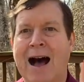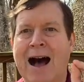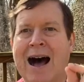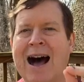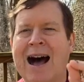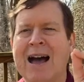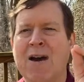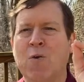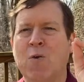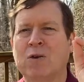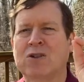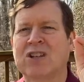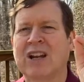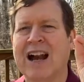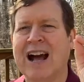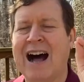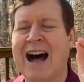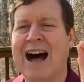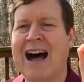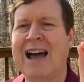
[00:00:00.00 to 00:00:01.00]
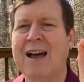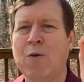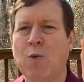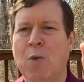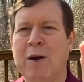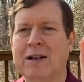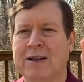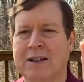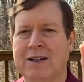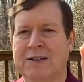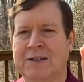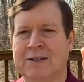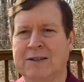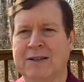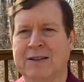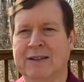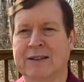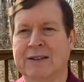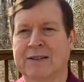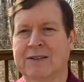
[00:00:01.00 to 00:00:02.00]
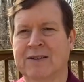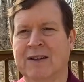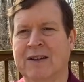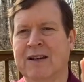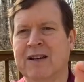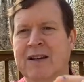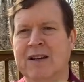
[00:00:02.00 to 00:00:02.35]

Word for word: I was an eyewitness to this.